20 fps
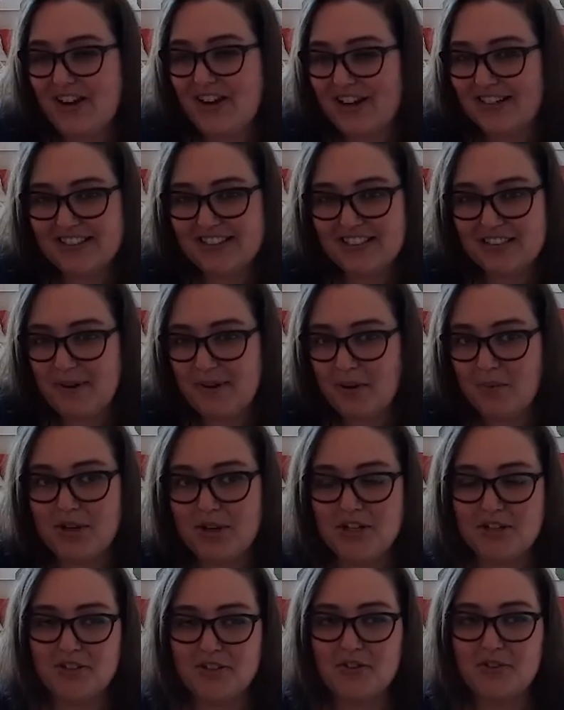honest about what
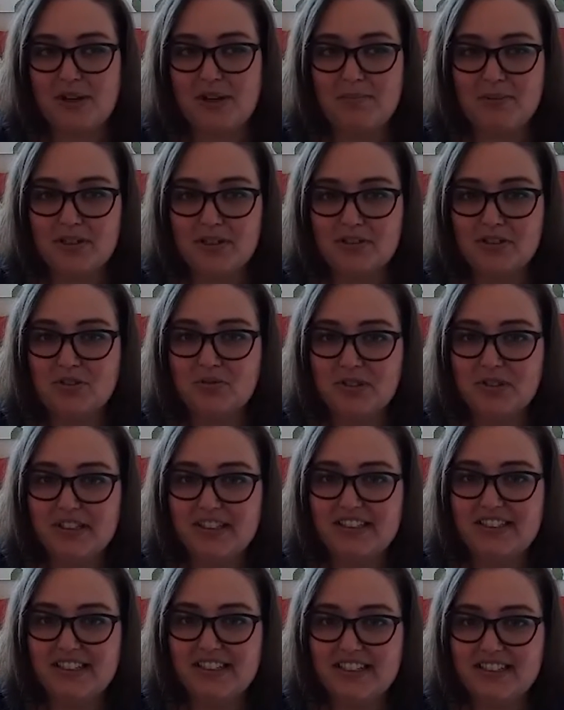you're doing, but also really
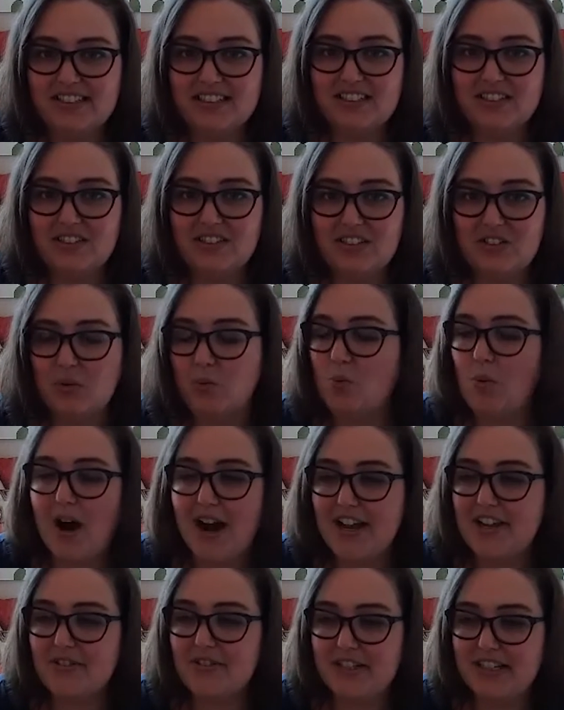dig into,
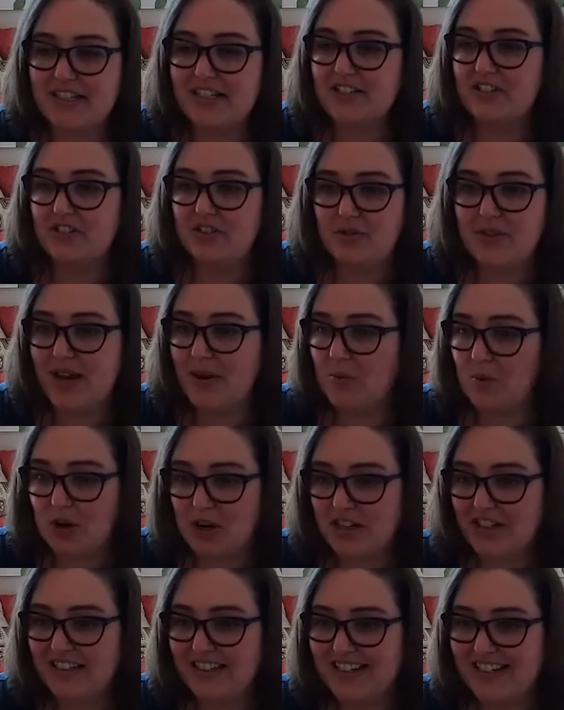why you're needing to do that
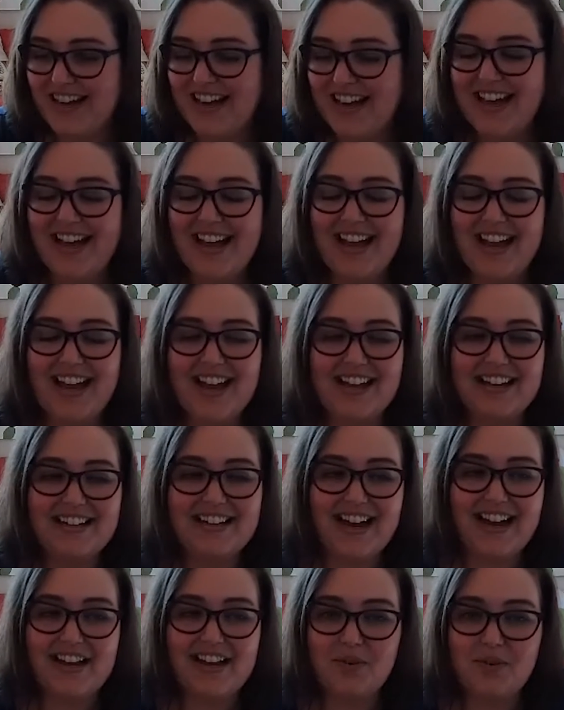work.
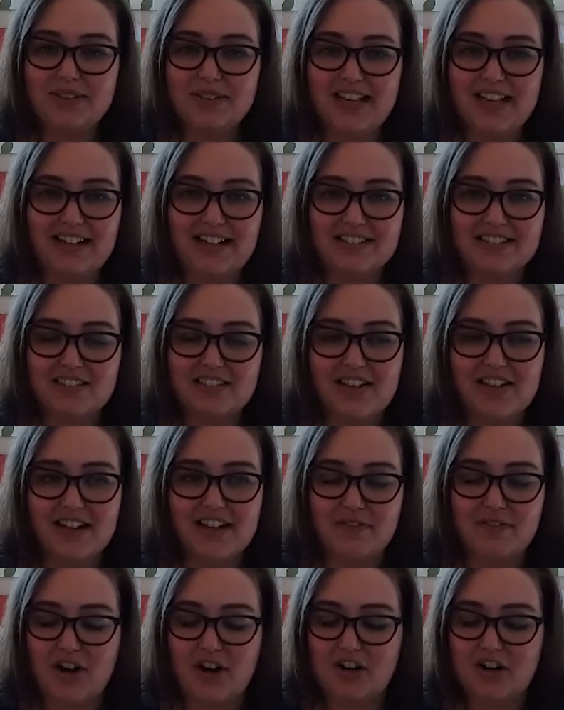And I always ask a lot
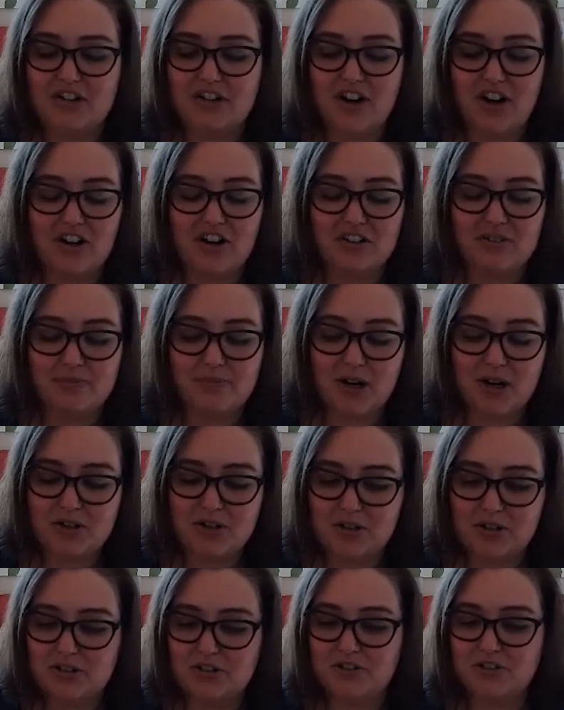of our
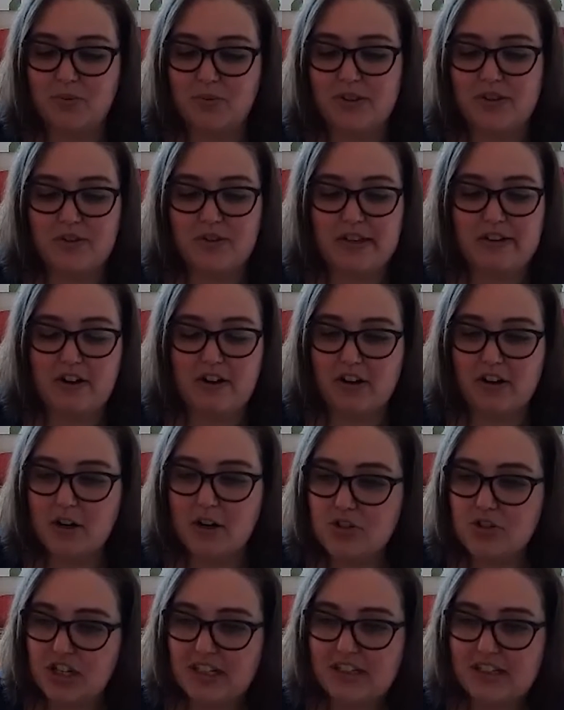partners, whether they're our
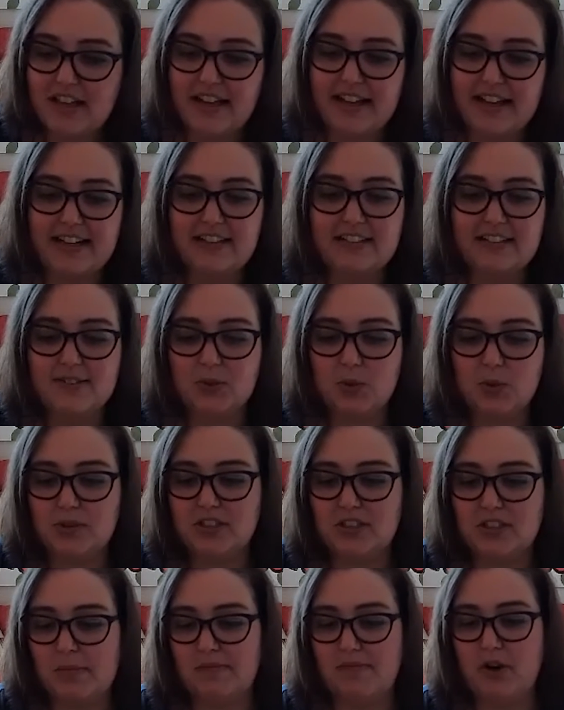coaching clients or
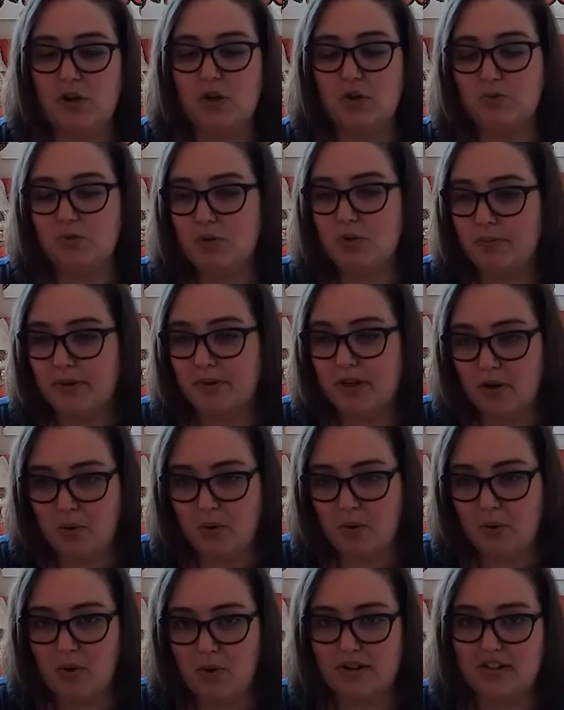some of our group
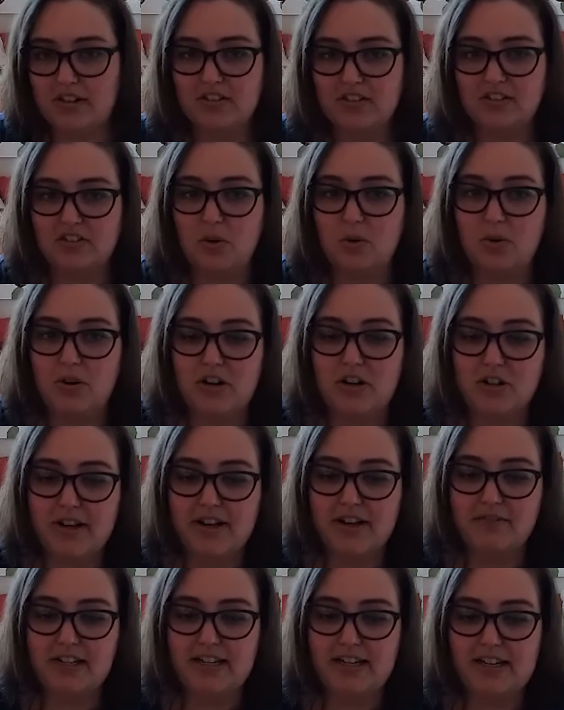cohorts or our
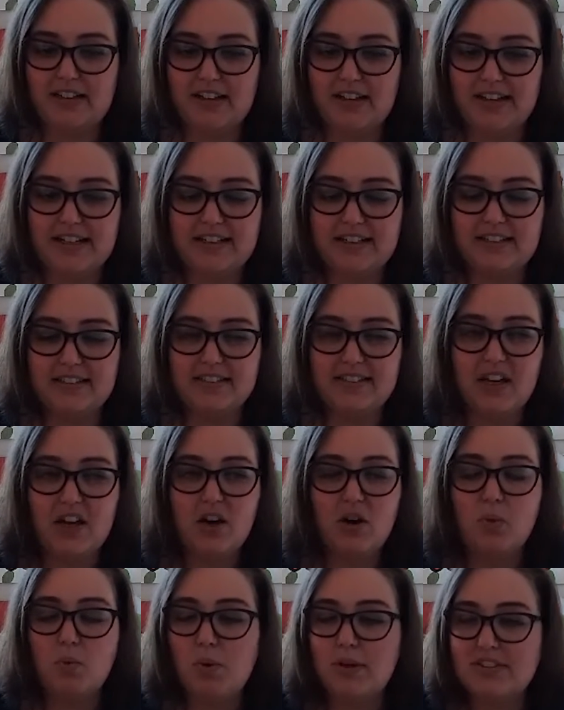grant writing clients,
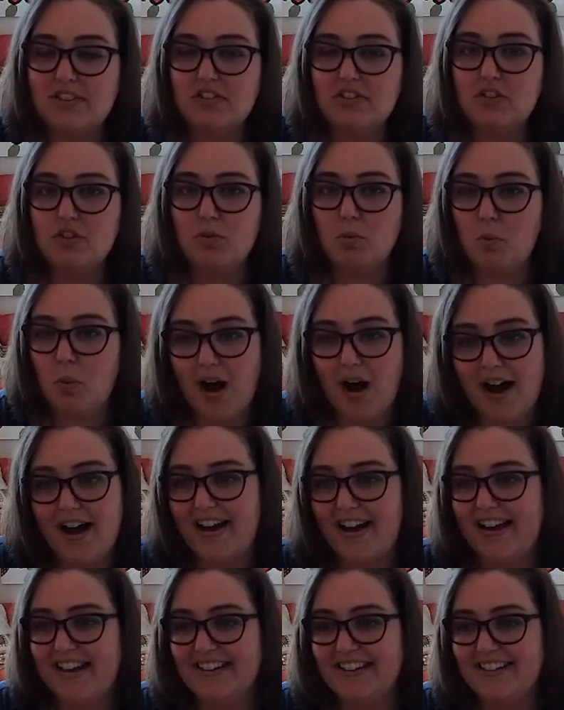what's your
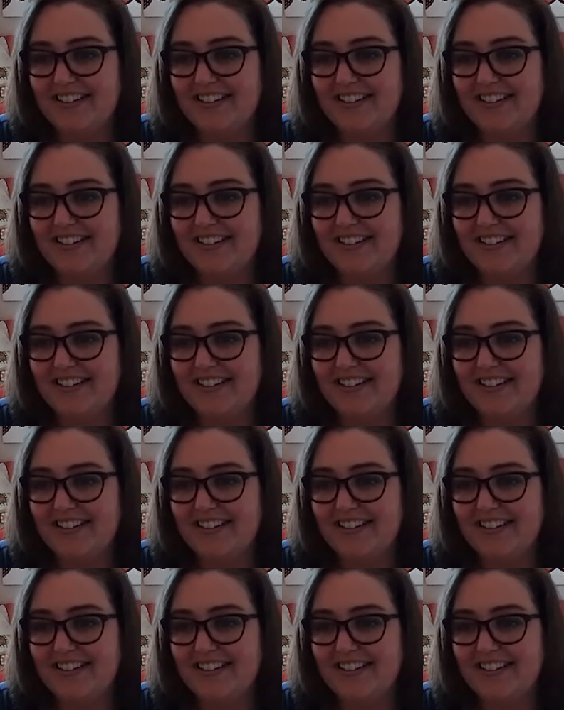why?